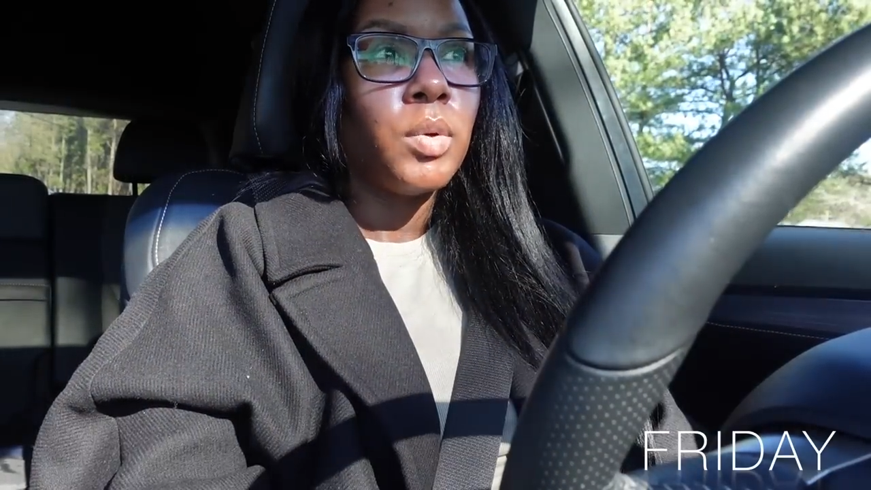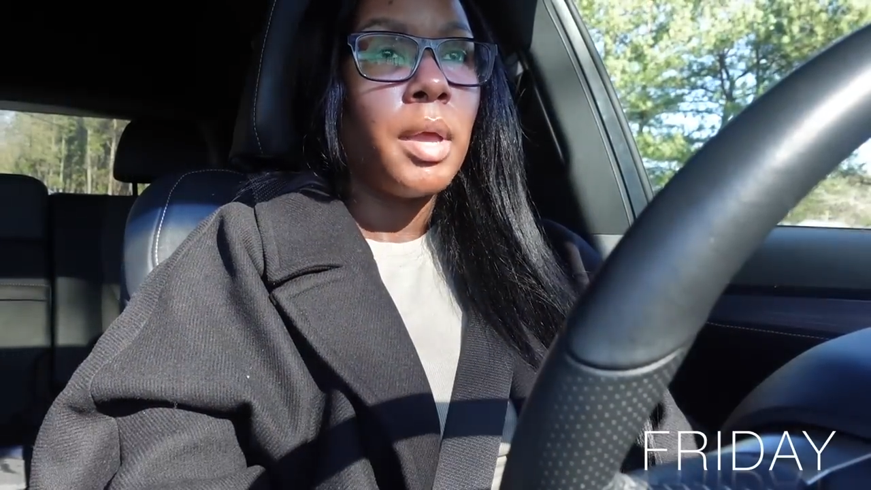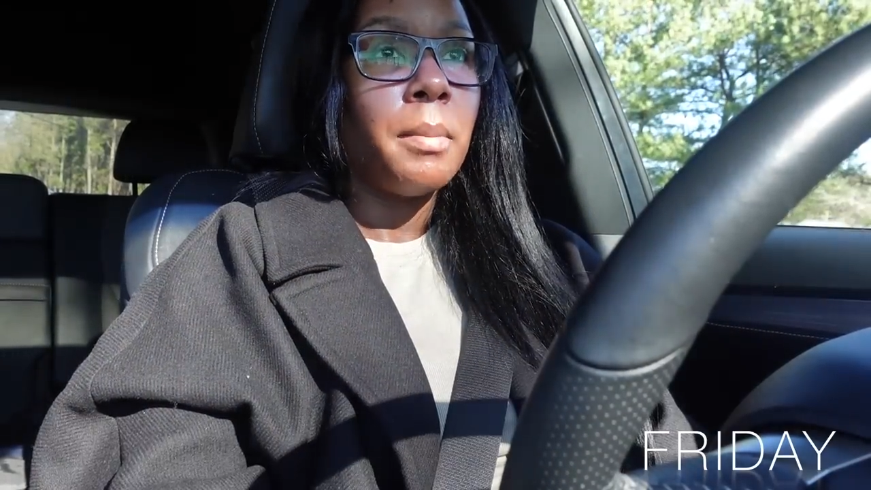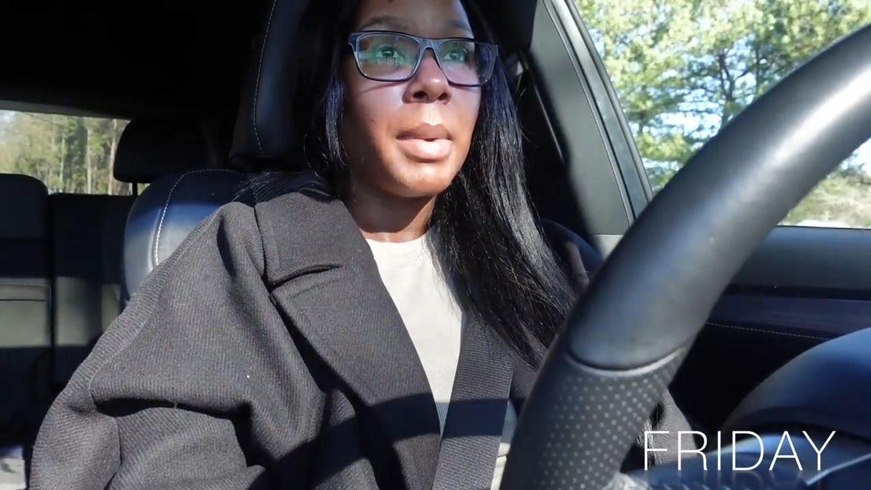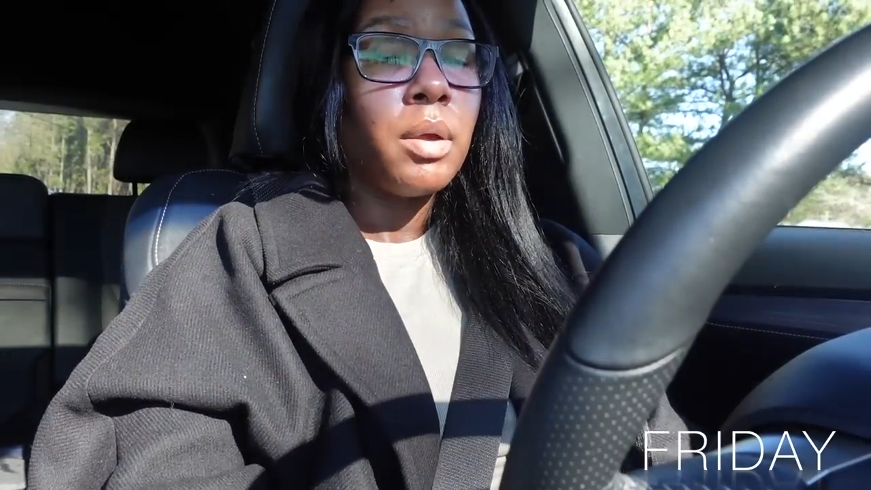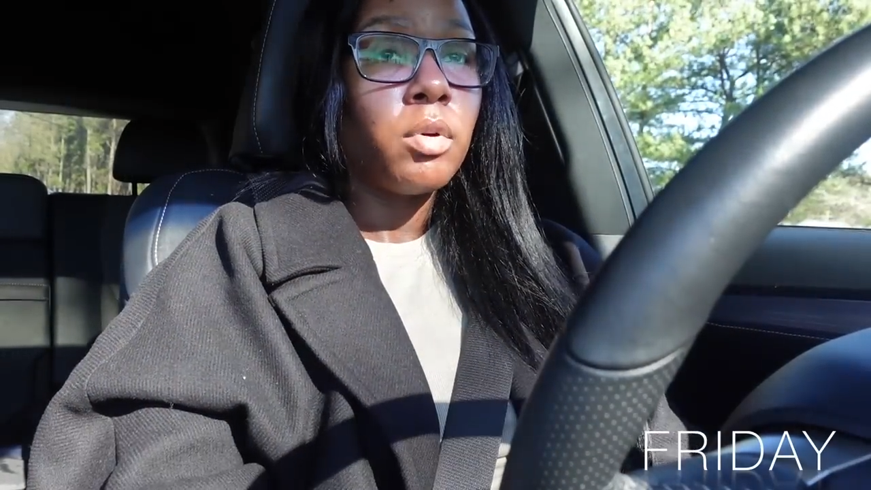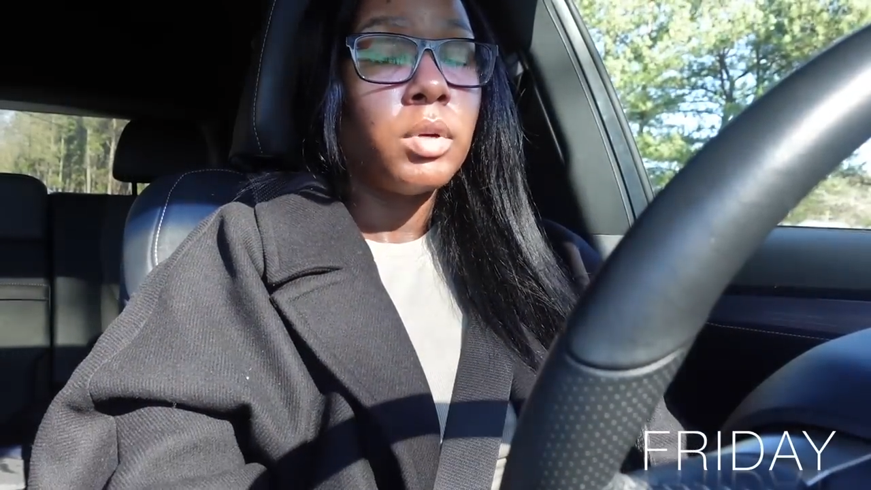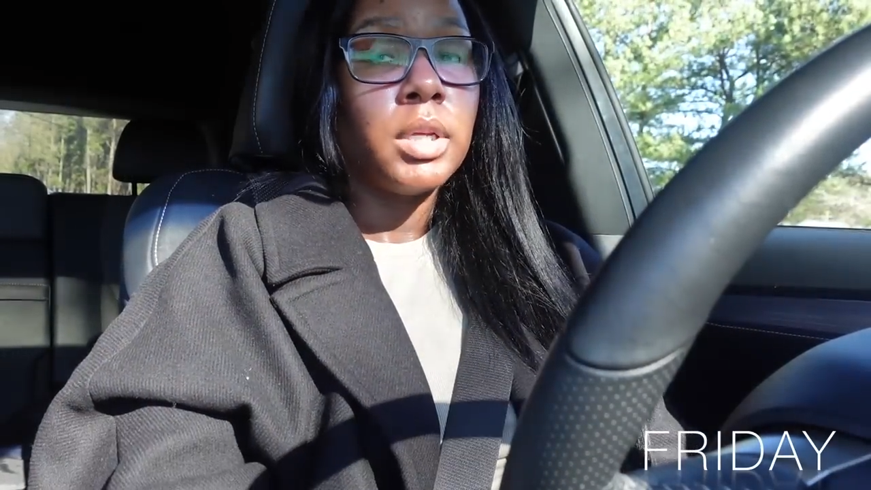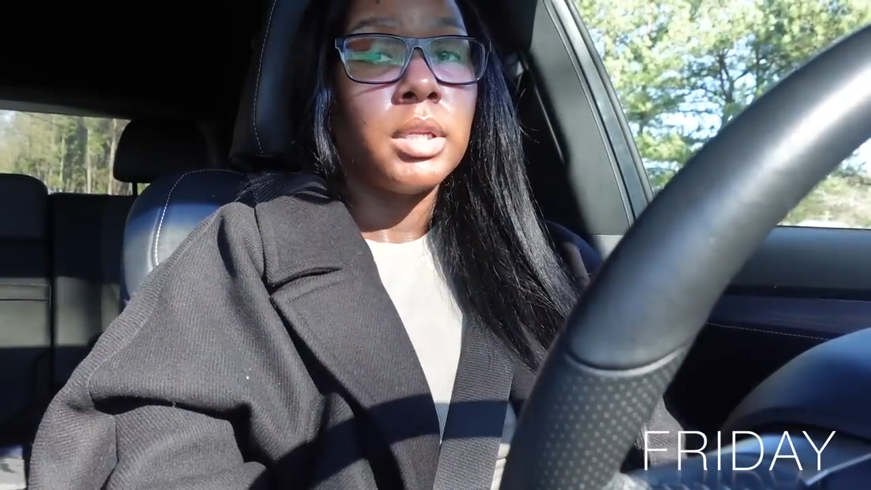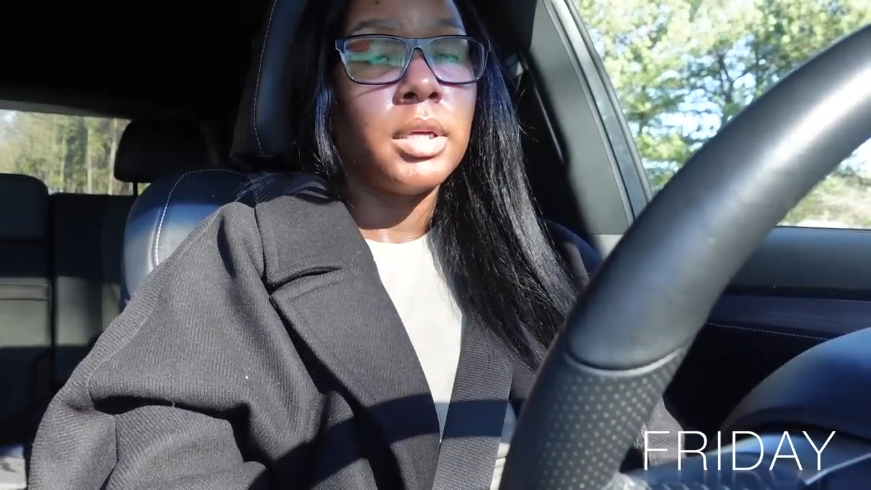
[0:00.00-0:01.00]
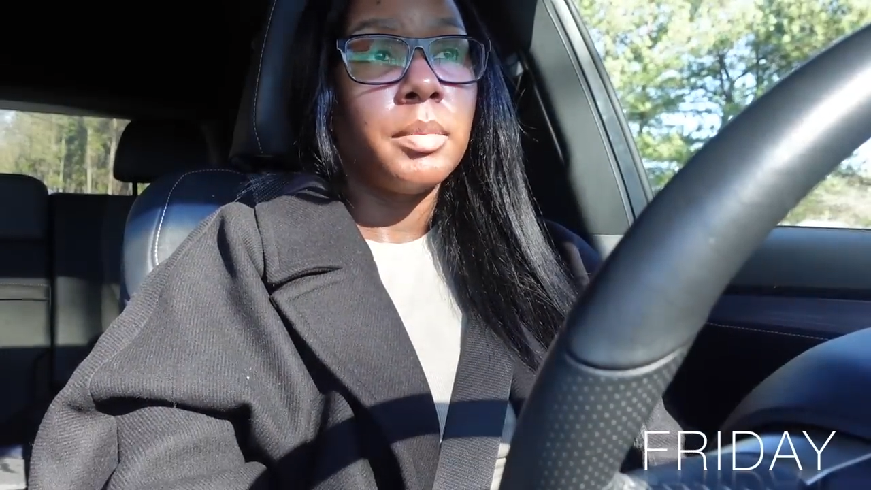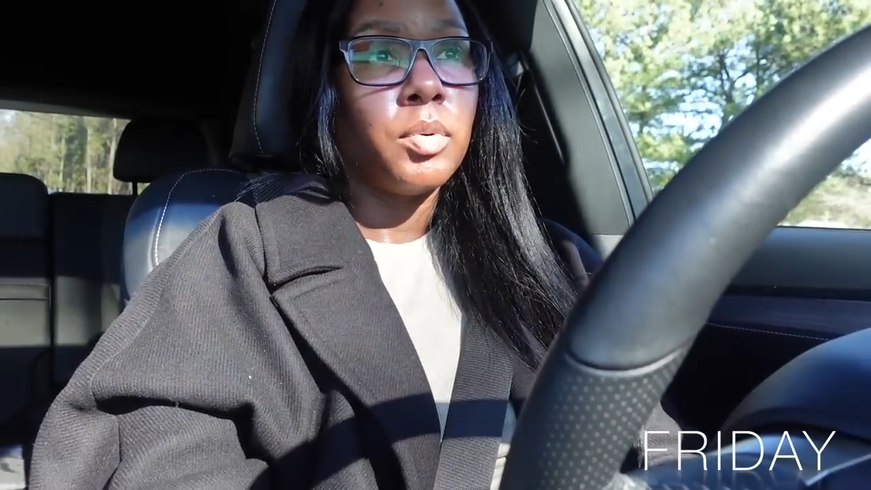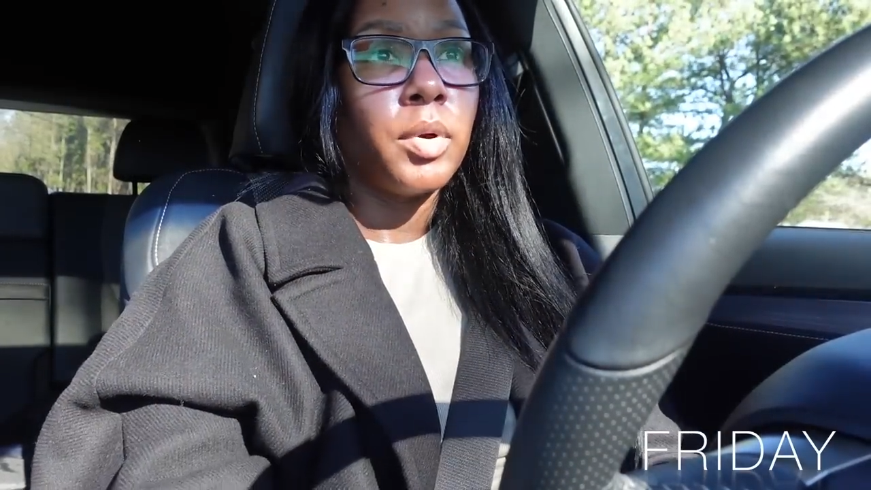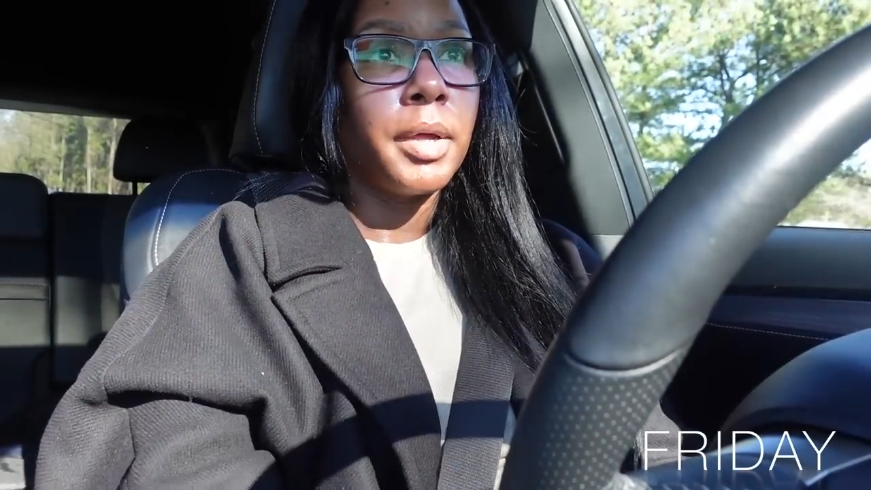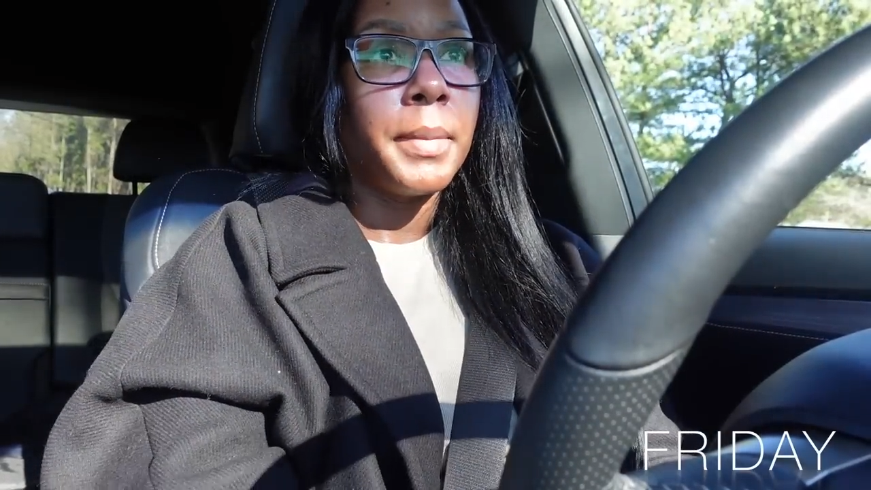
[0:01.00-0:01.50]
a microneedling
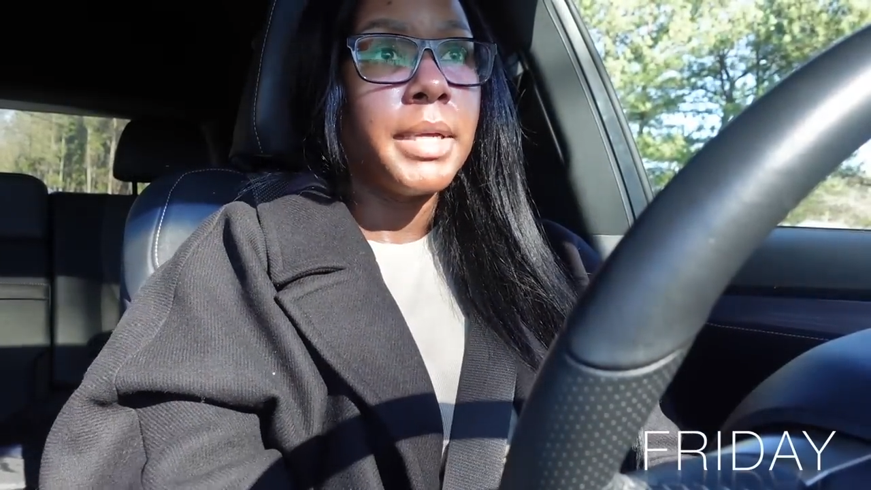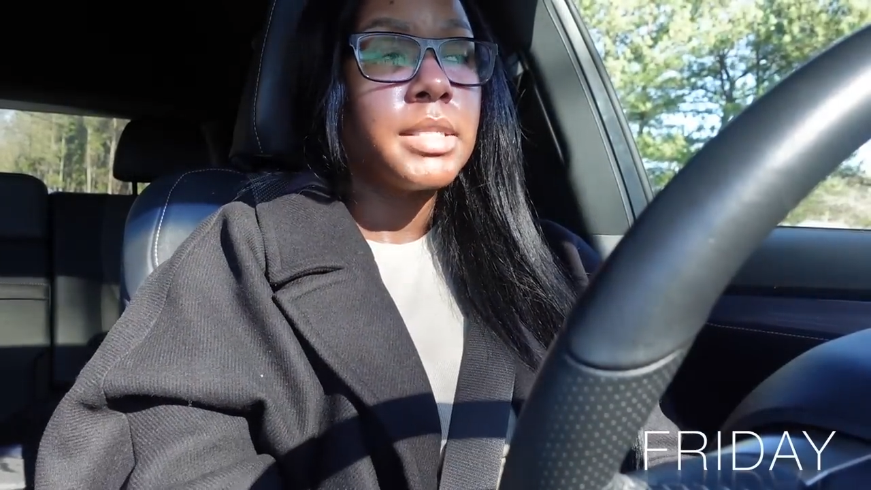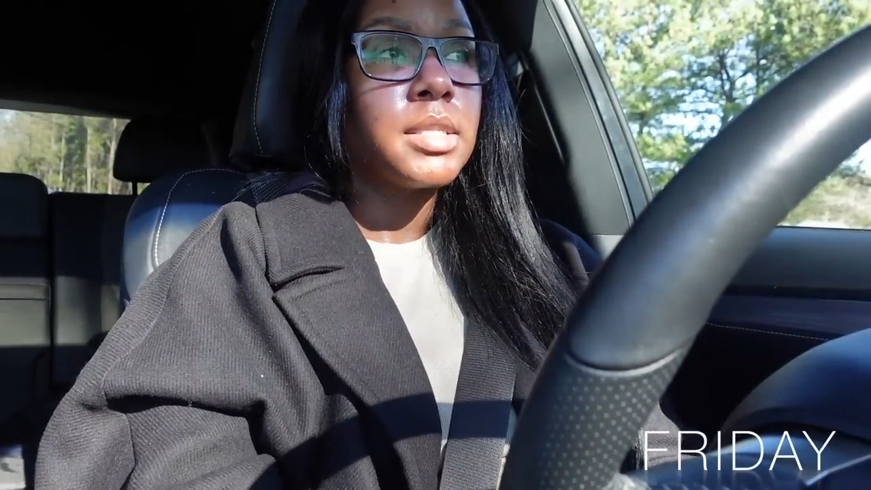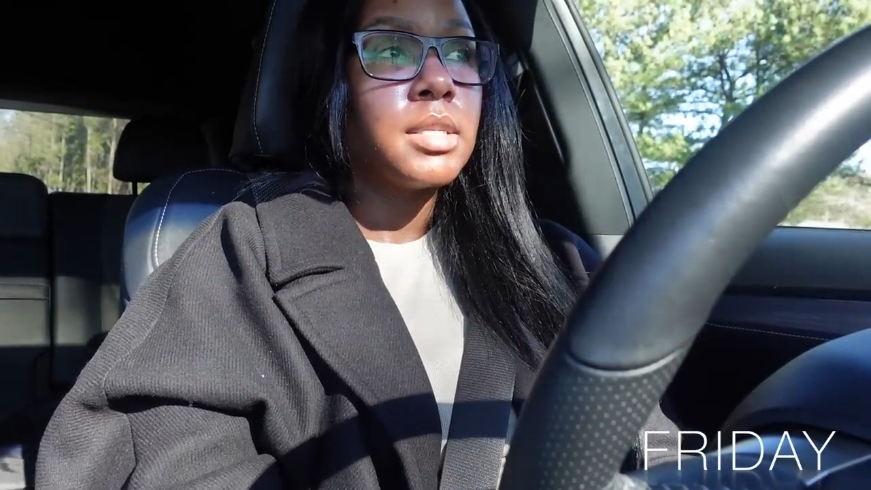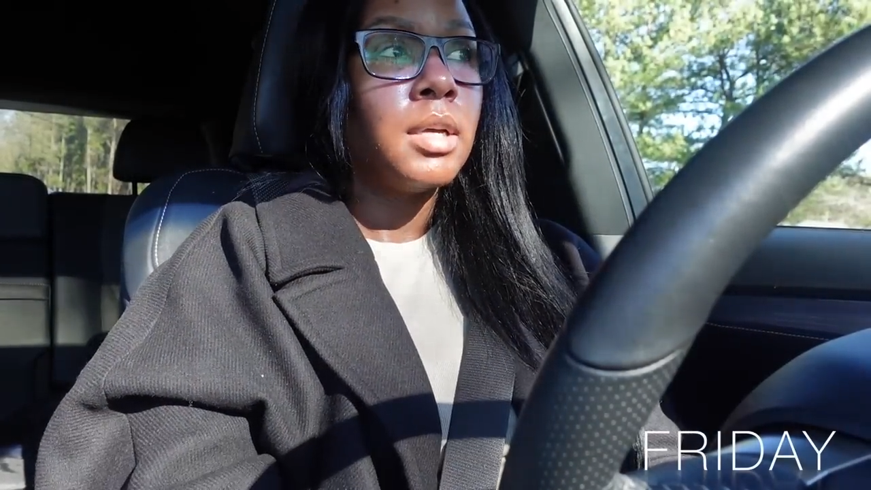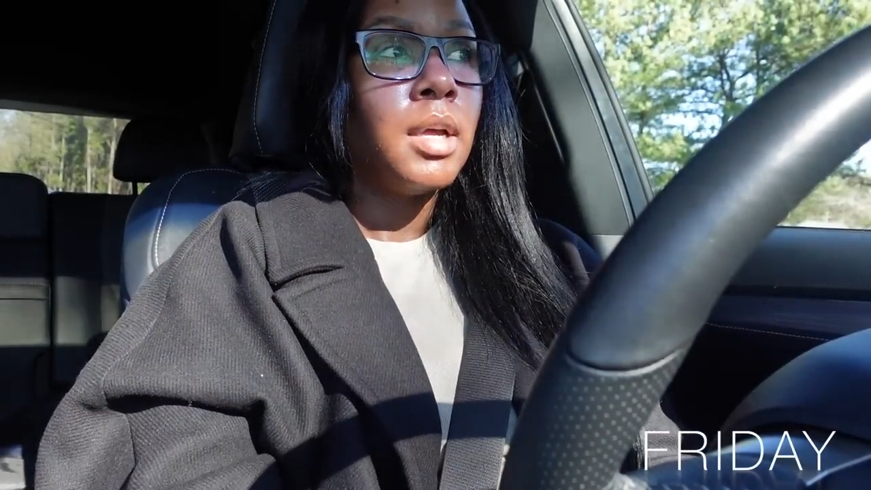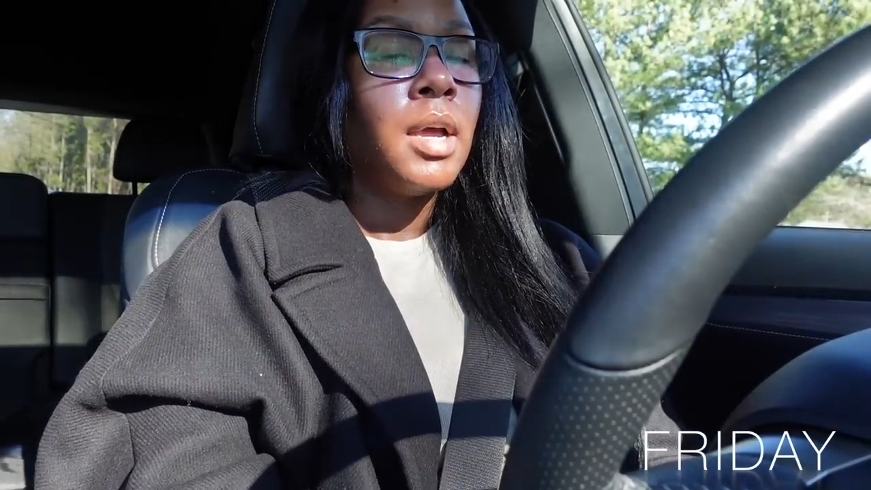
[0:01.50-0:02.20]
appointment